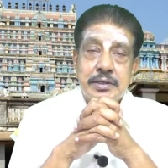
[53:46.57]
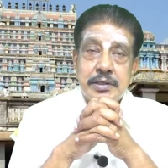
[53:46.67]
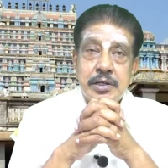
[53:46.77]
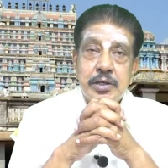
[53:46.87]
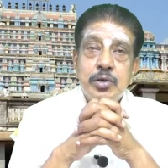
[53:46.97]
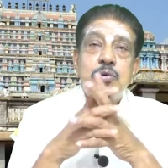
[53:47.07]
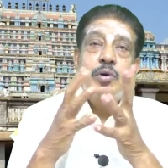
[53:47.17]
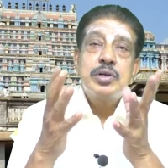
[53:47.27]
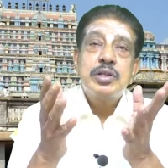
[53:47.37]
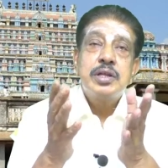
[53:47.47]
you go
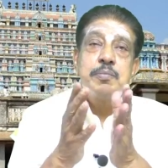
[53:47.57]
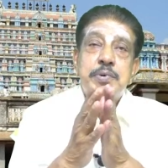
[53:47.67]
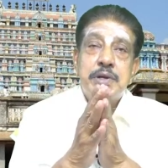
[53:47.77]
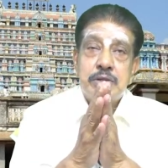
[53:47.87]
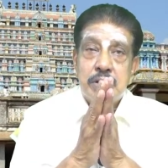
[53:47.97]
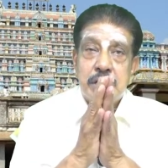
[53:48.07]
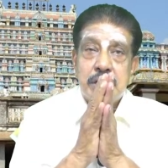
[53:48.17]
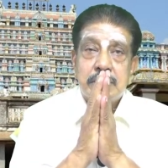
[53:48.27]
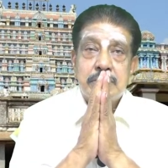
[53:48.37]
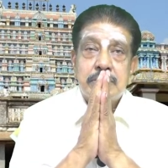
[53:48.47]
to Tiruparandurai.
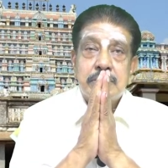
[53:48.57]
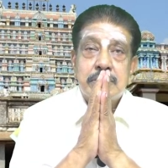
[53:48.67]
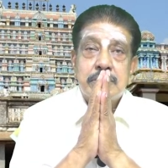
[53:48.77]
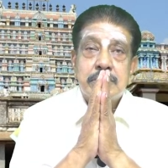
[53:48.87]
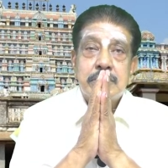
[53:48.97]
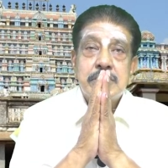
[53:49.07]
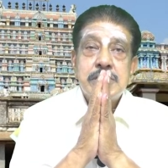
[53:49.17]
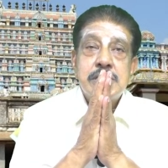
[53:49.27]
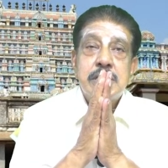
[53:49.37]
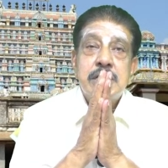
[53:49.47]

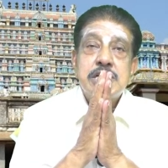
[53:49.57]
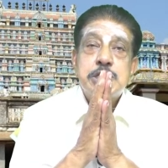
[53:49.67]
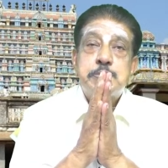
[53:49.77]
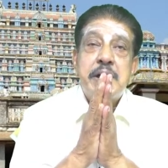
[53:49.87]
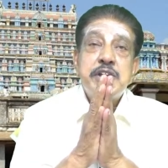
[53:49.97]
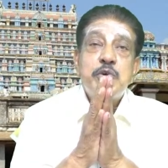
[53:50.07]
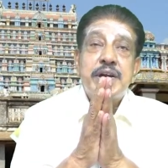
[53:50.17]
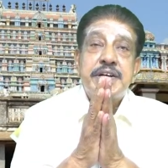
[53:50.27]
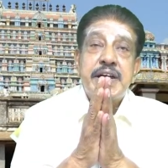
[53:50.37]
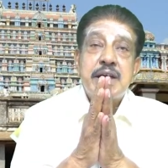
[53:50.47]
Spend your
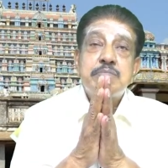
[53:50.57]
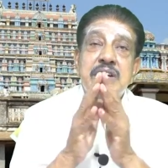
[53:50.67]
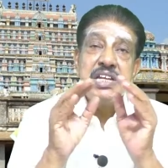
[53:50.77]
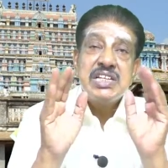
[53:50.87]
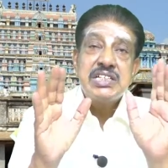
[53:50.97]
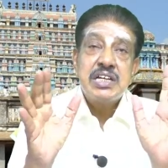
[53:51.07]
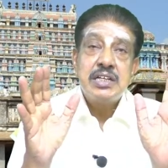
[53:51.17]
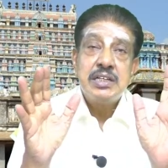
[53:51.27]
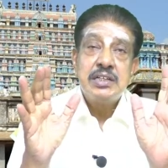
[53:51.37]
time leisurely.